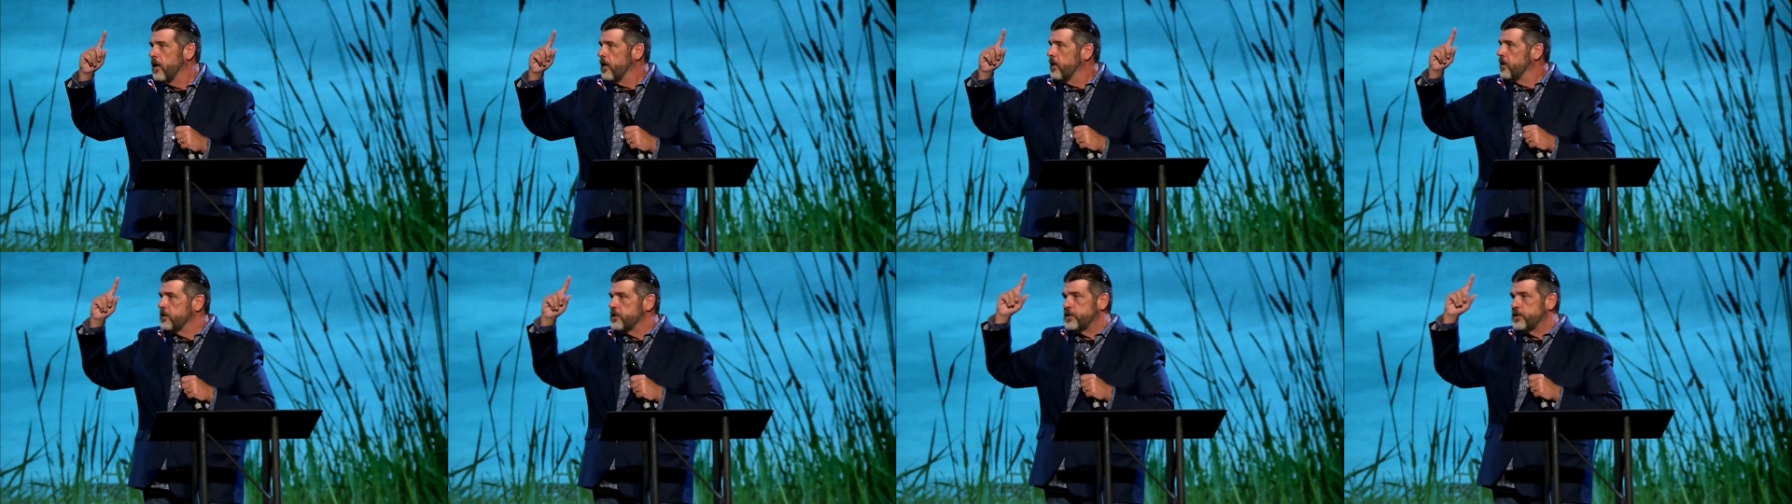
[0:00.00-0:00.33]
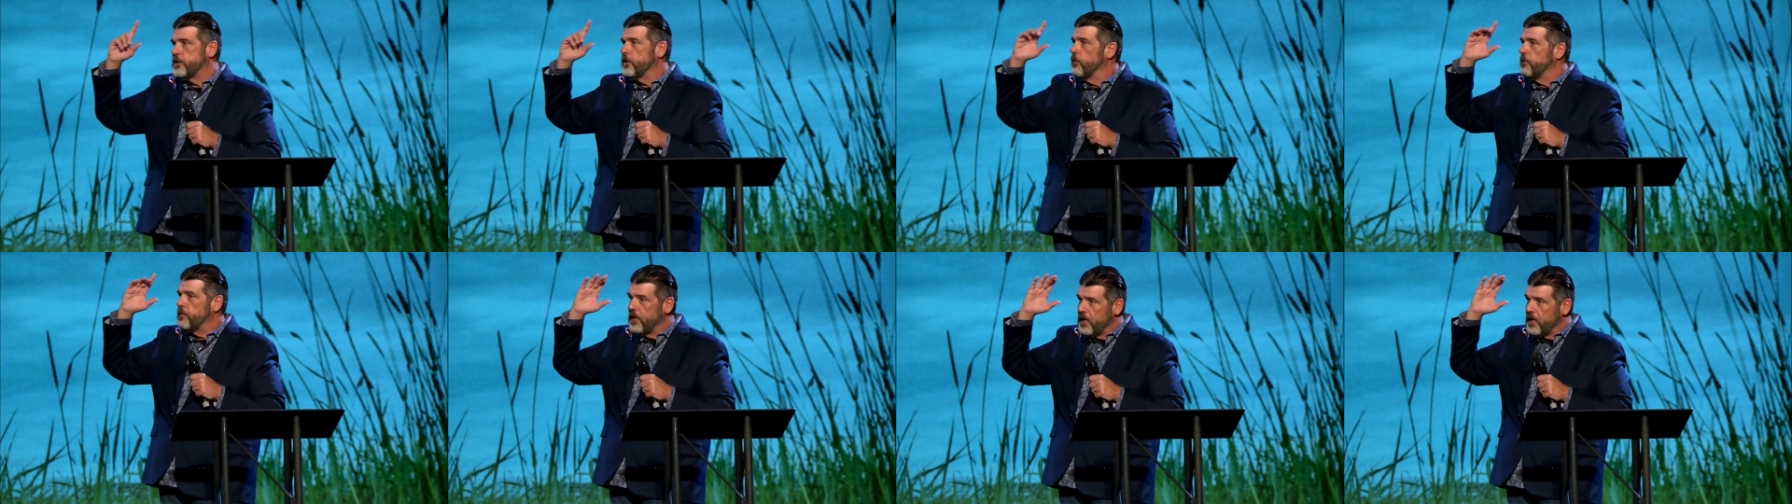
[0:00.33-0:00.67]

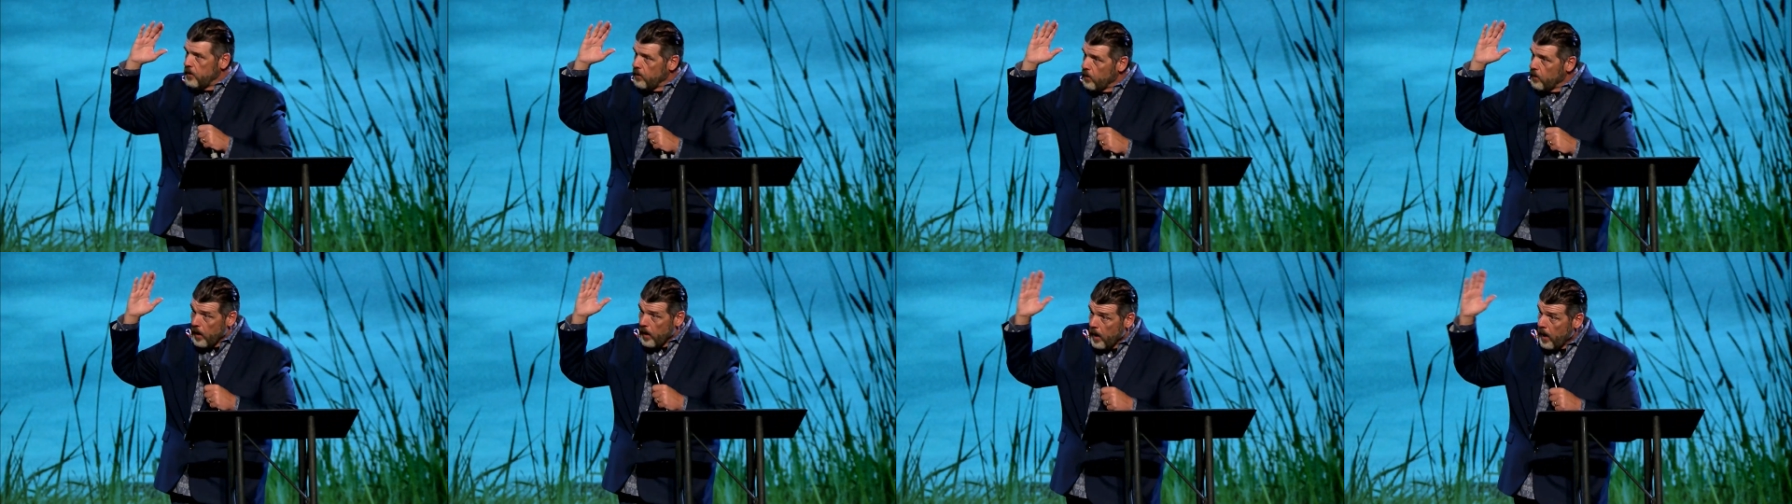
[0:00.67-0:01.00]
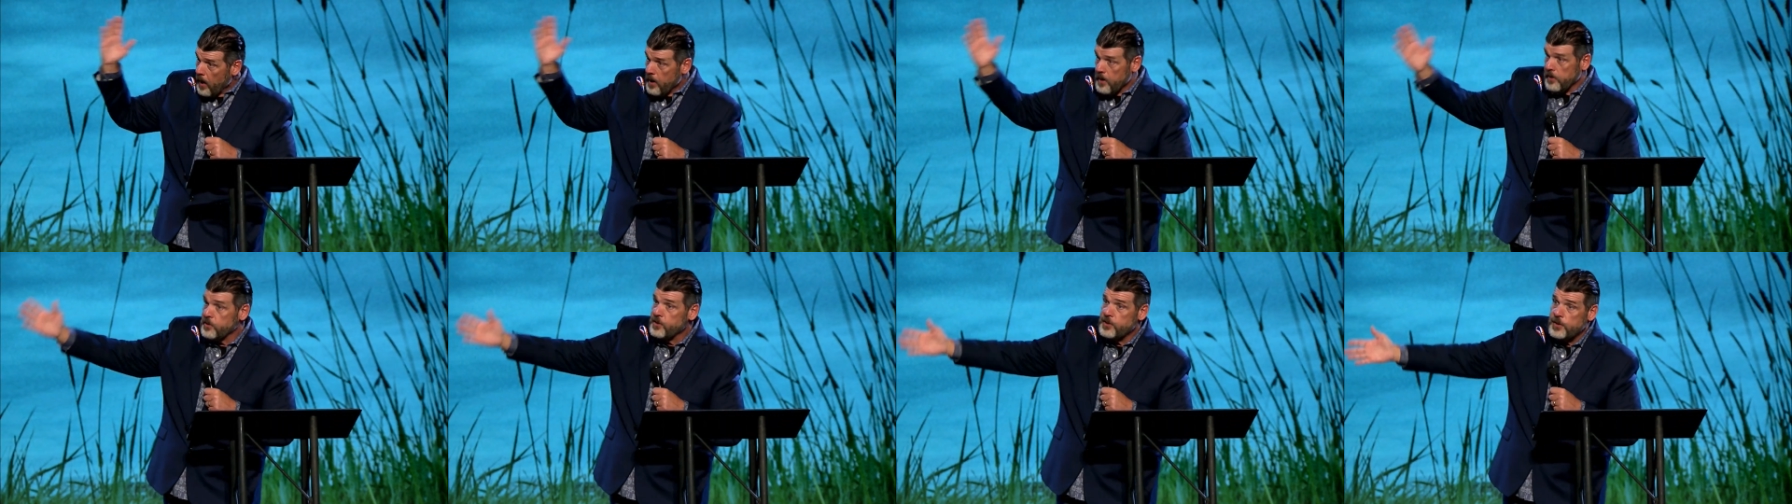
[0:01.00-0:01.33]
still be
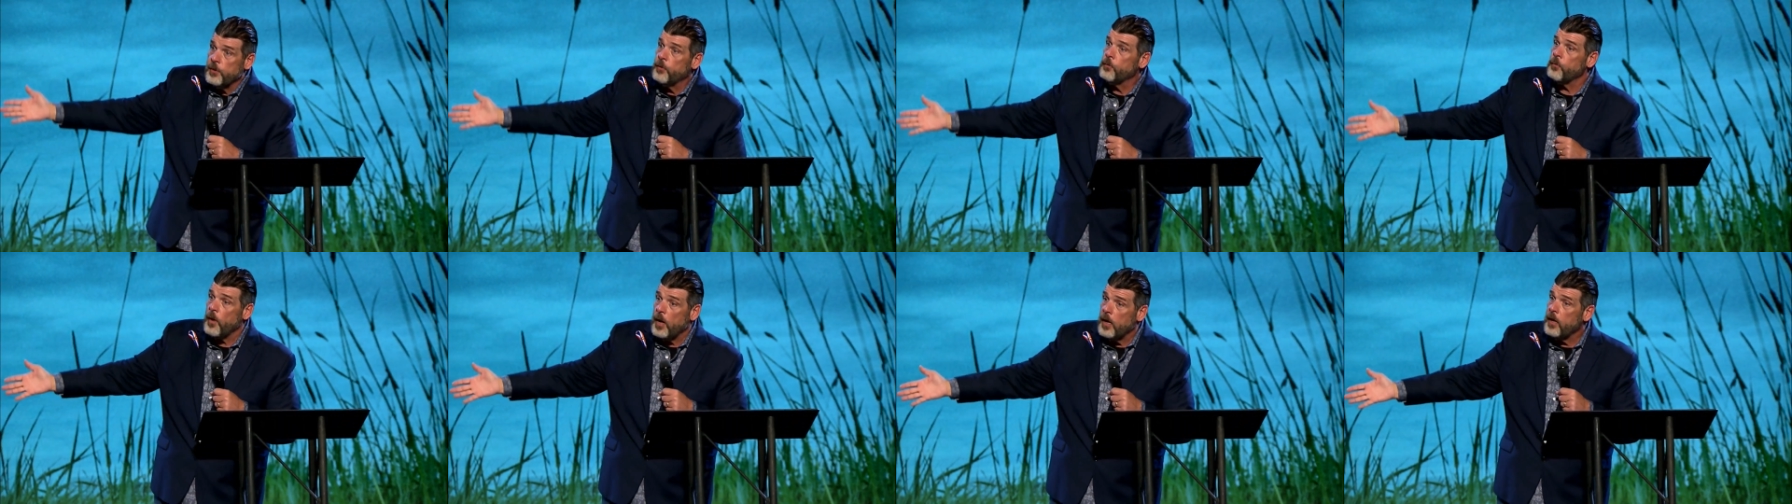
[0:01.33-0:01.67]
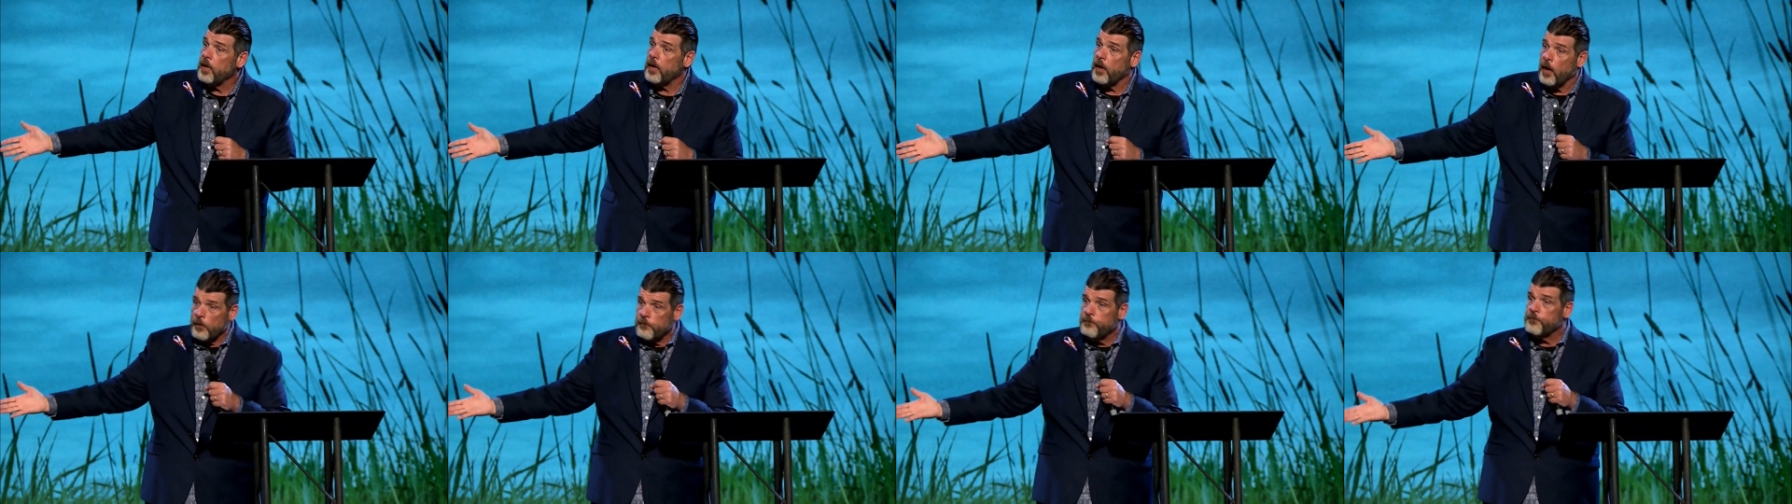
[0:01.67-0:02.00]
and still
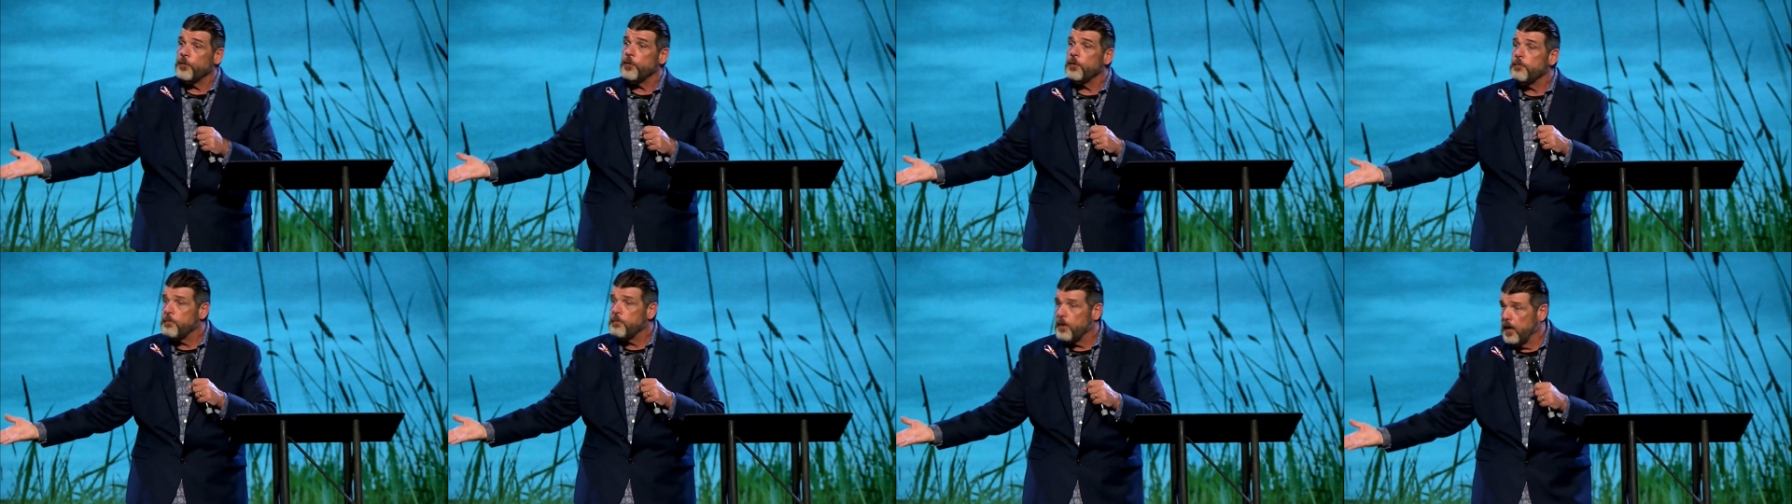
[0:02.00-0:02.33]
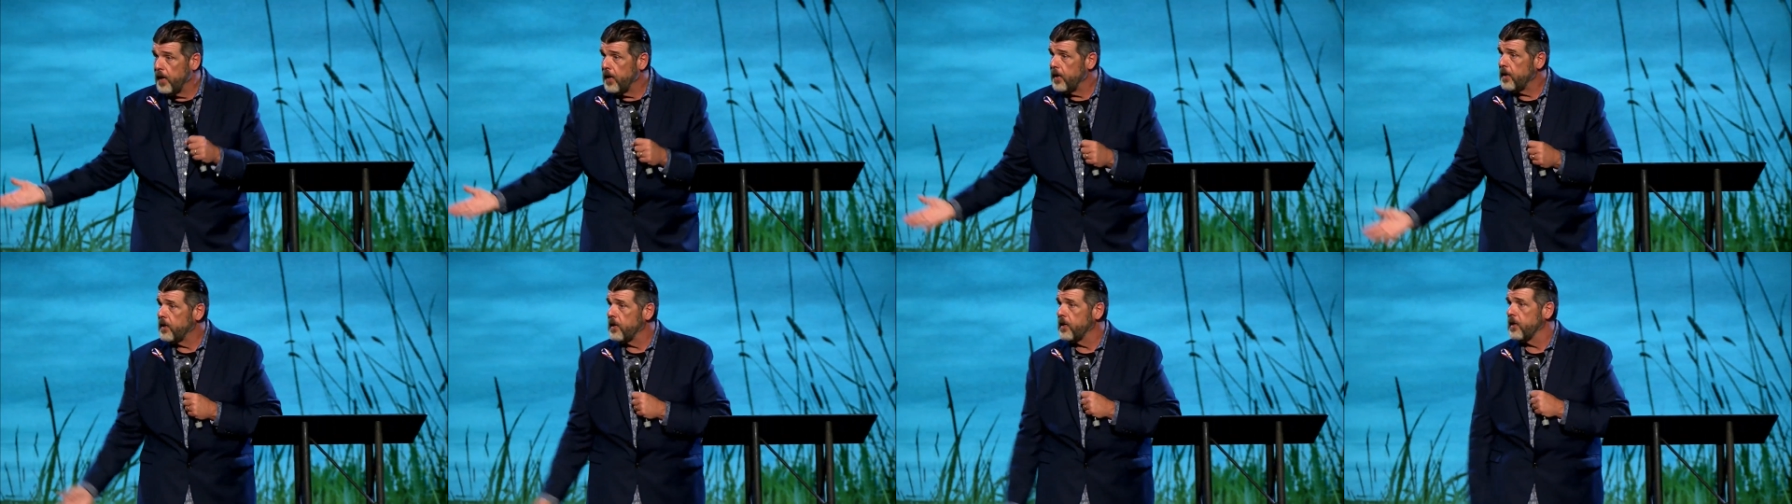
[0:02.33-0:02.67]
running a food
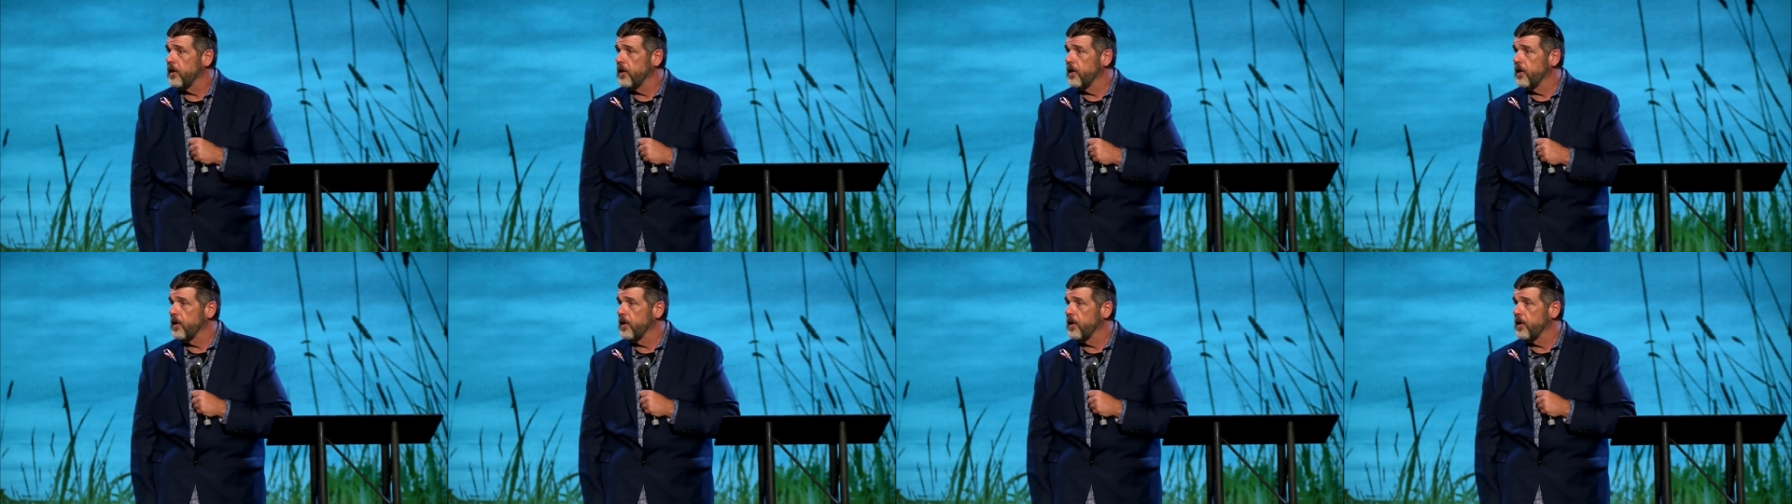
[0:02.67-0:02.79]
bank